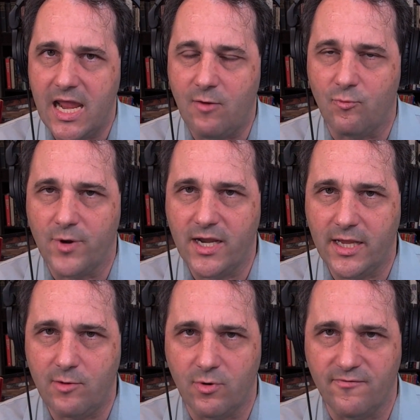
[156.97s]
it
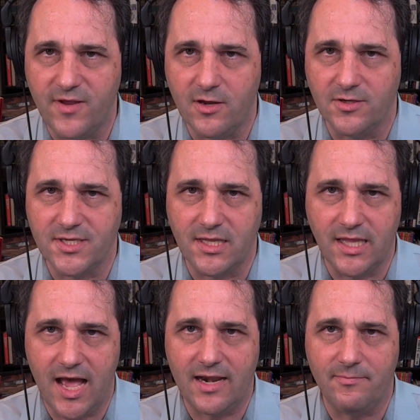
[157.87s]
really reveals a
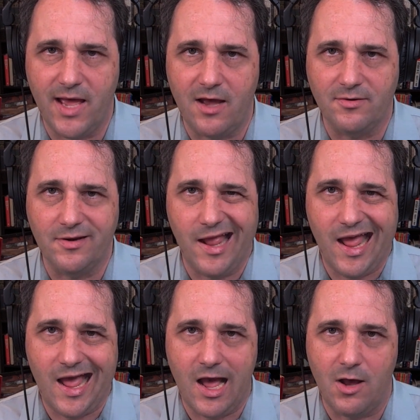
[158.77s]
lot about
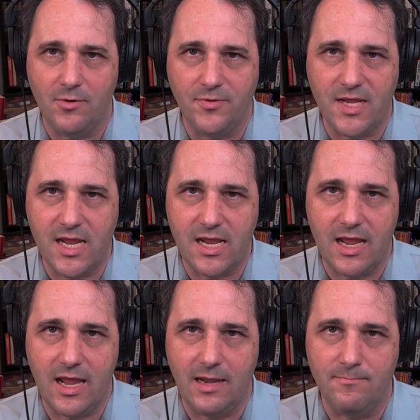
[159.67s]
how
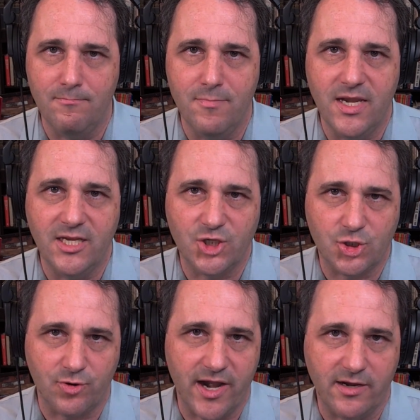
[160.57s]
the
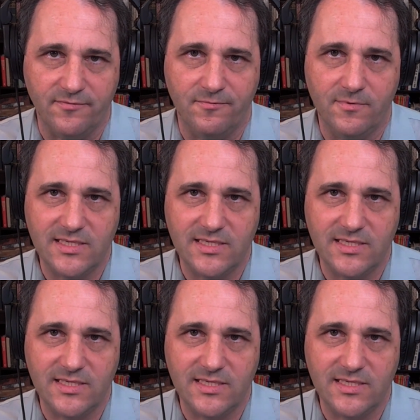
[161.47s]
administrative